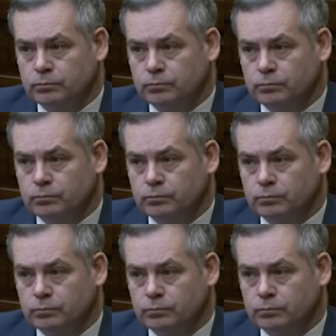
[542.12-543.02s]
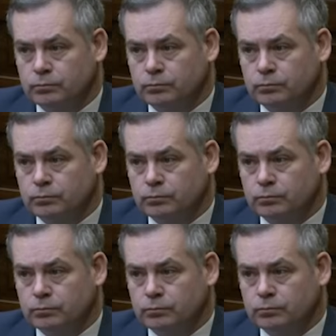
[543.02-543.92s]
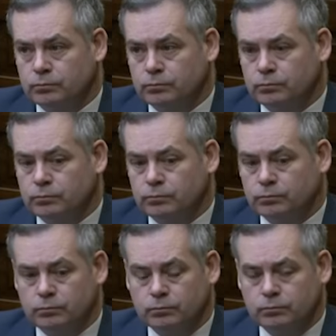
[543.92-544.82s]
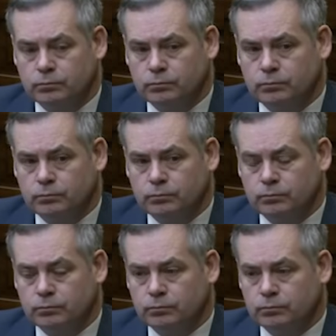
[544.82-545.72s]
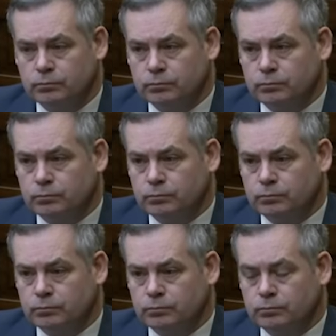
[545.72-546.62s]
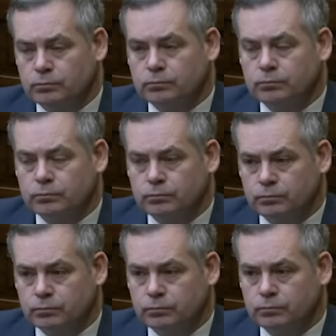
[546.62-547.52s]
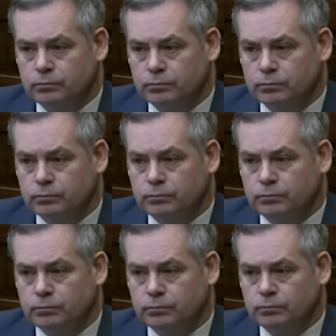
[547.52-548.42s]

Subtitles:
No words are spoken by the person on screen.